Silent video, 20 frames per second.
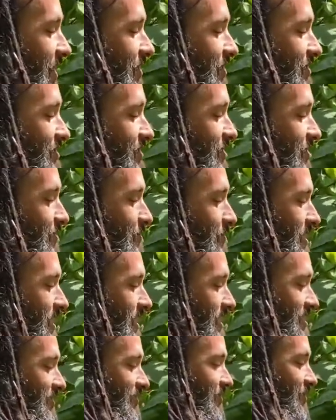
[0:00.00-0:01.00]
also
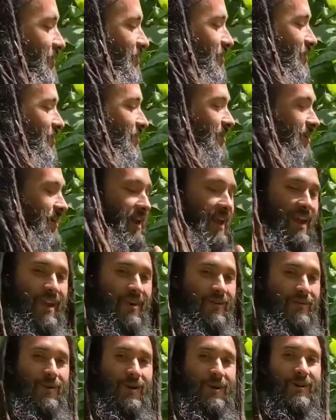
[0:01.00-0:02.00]
makes for a
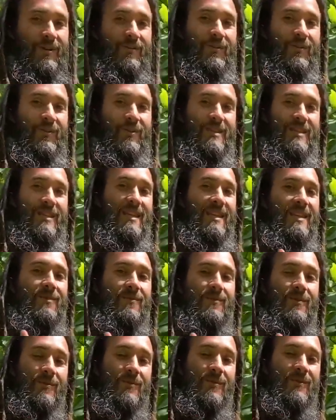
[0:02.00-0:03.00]
wonderful tea
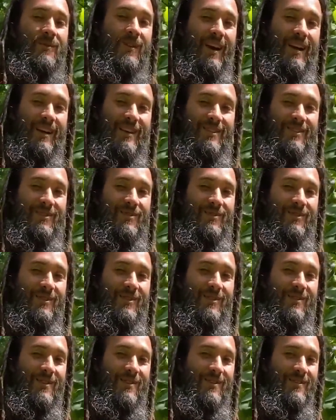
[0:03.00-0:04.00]
when we've got a sore
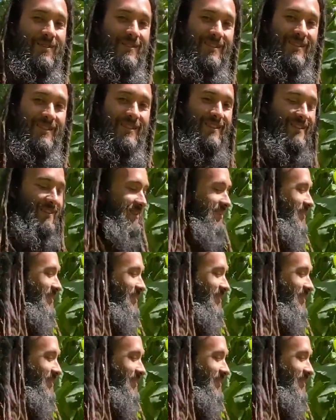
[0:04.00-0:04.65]
throat. So